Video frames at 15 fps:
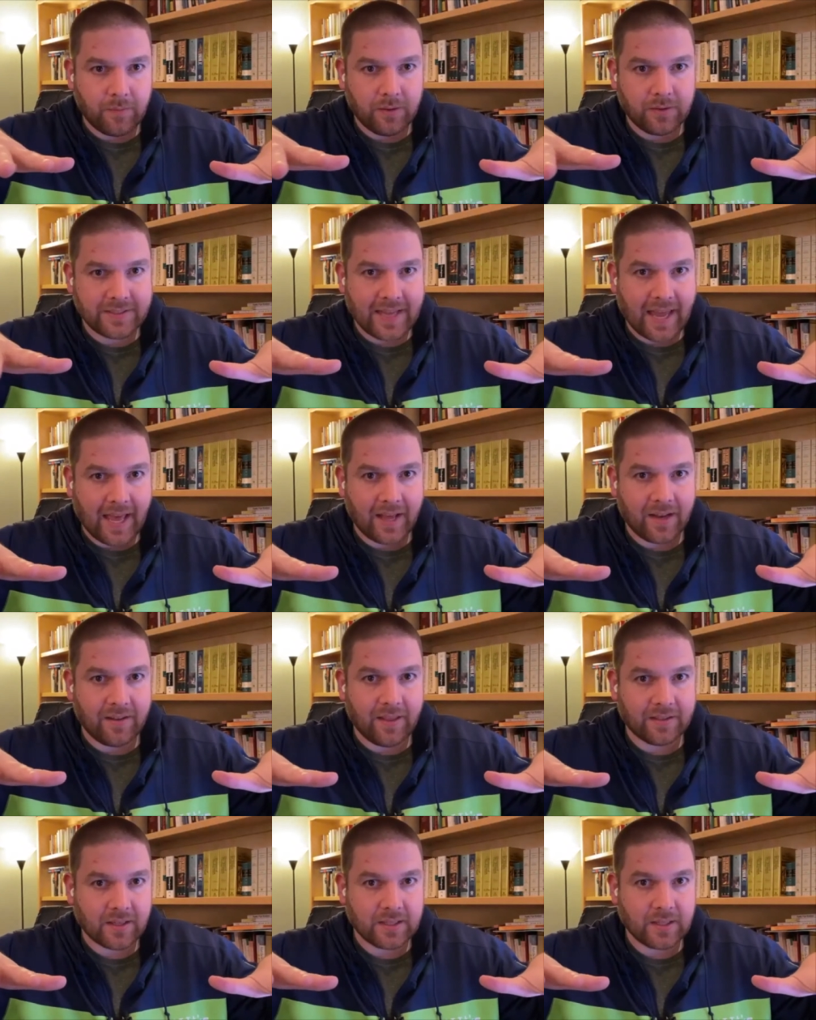sand
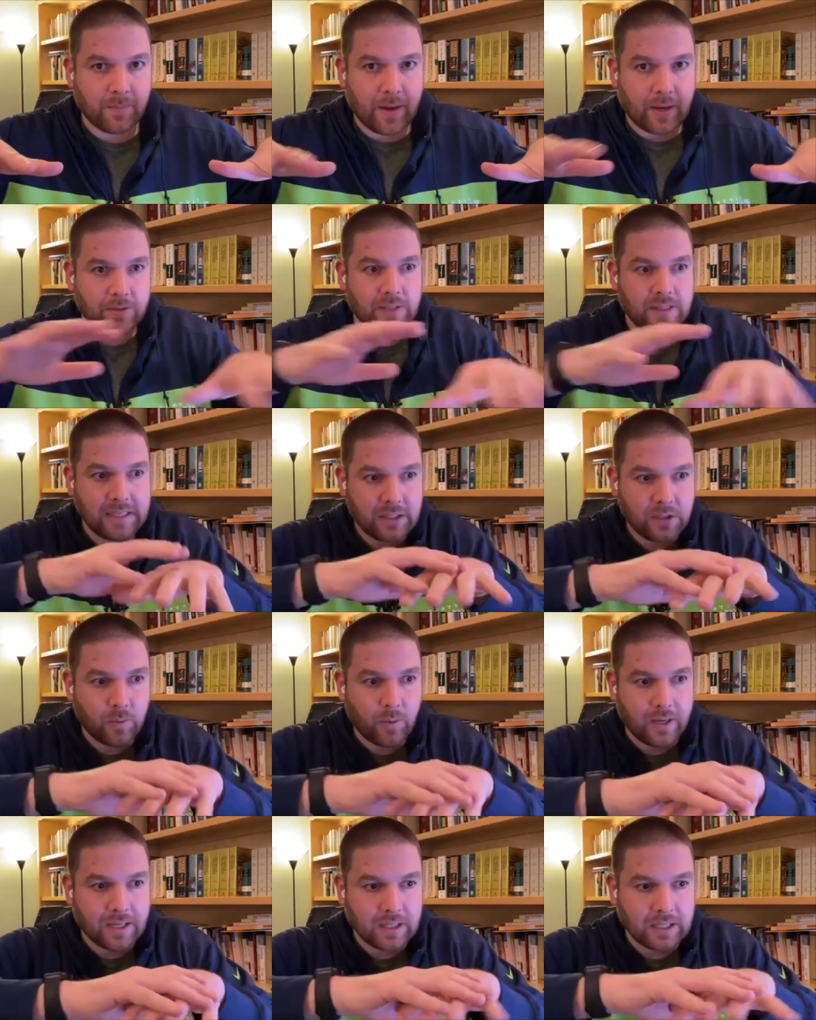that's on the mountain
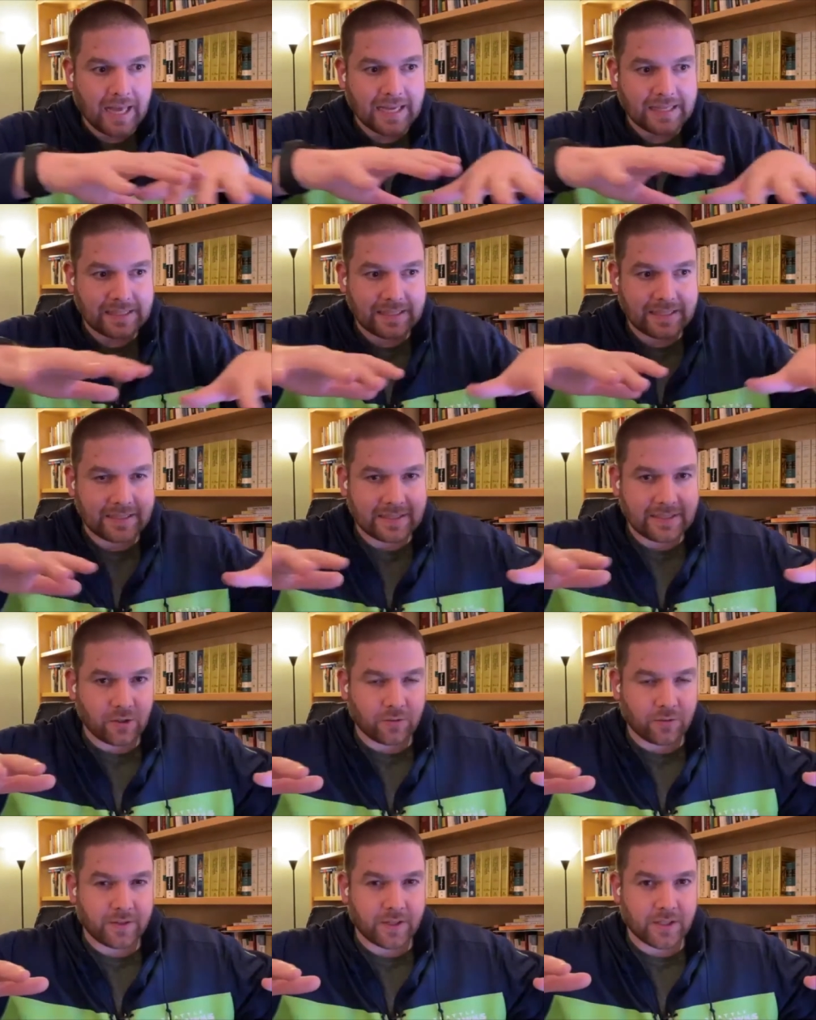into a glassy
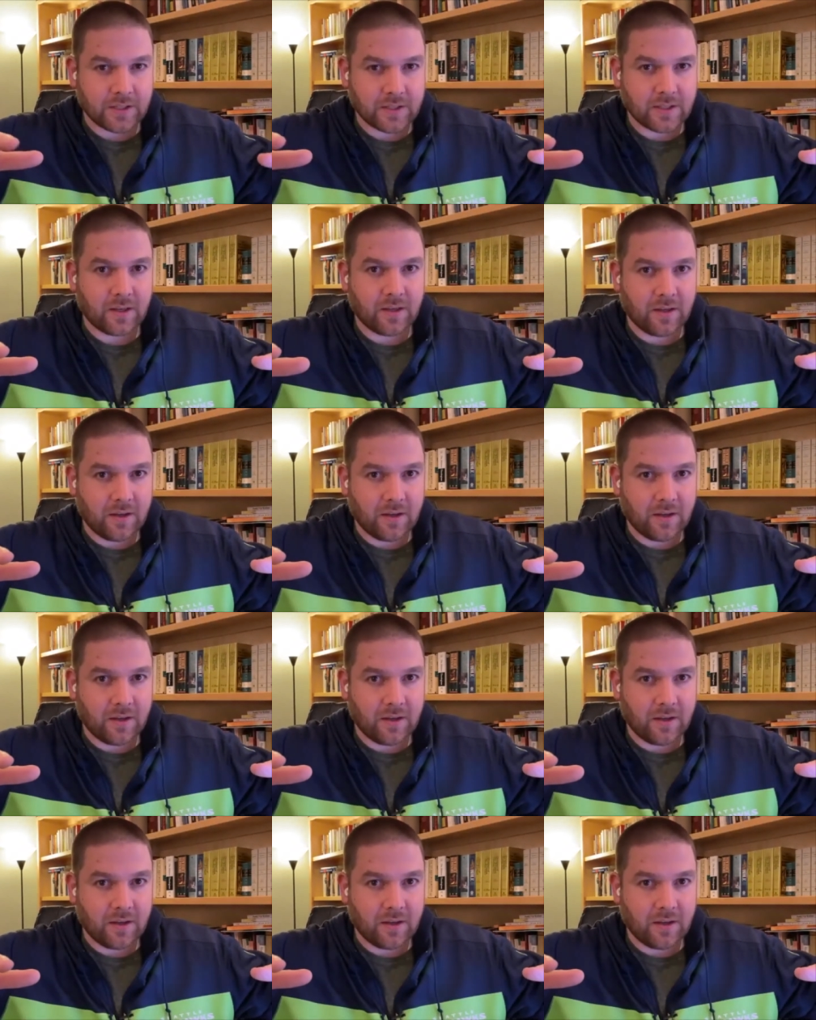surface